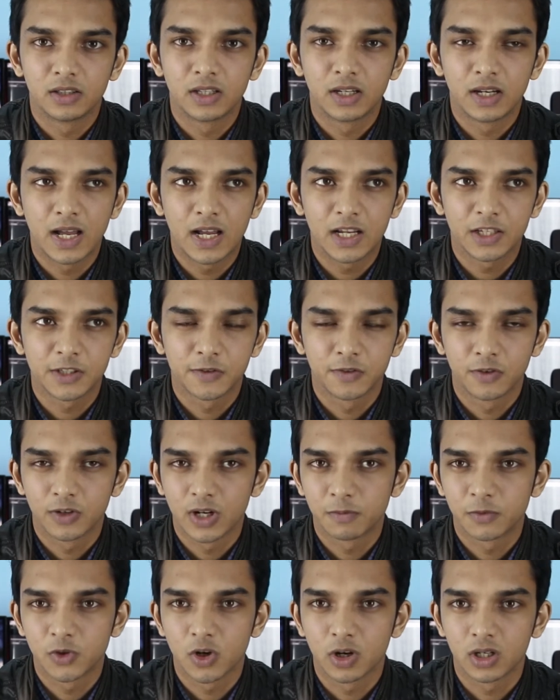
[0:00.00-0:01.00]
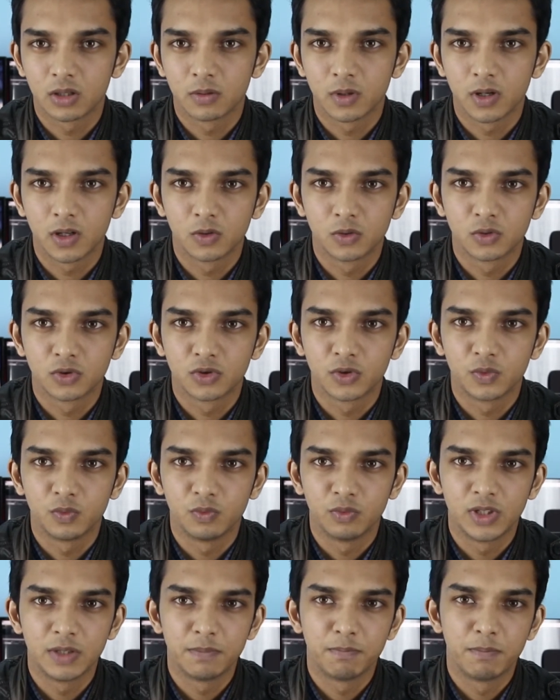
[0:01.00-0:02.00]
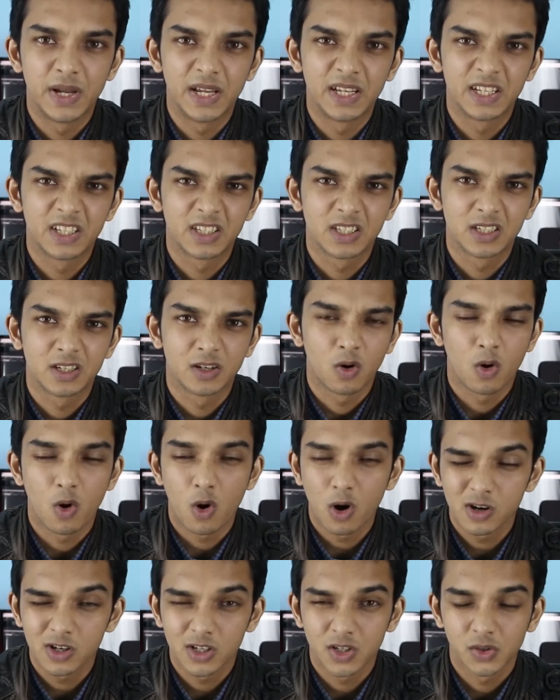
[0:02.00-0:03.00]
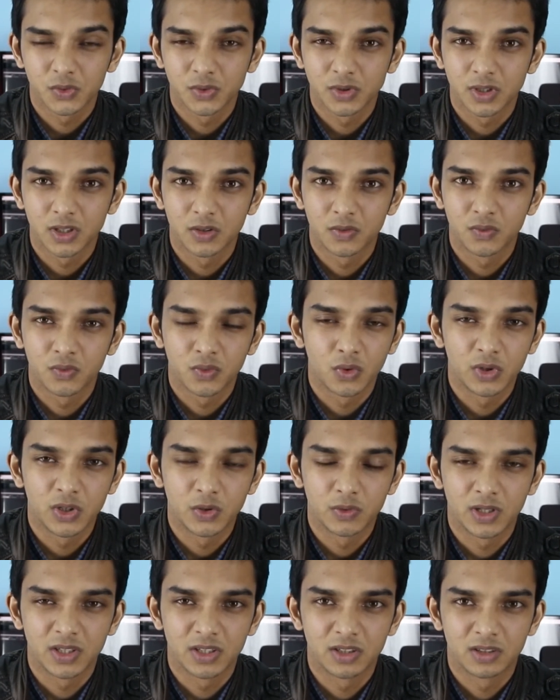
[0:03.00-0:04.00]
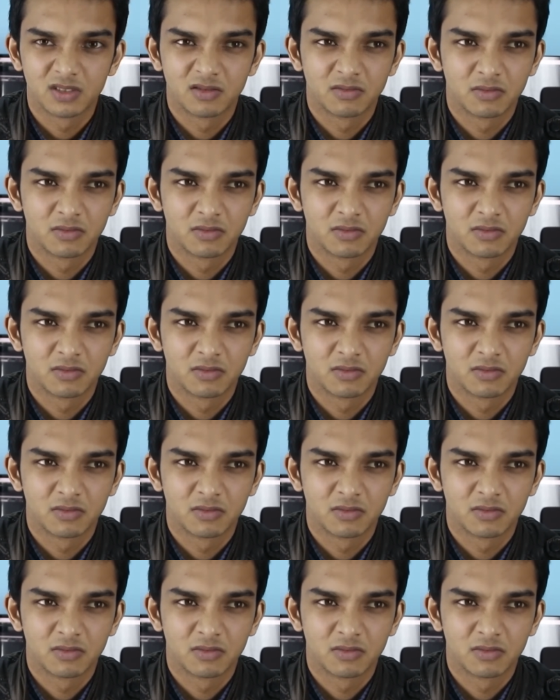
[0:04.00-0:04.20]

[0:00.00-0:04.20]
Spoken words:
the last phone I'm talking about, the best all-rounder phone you can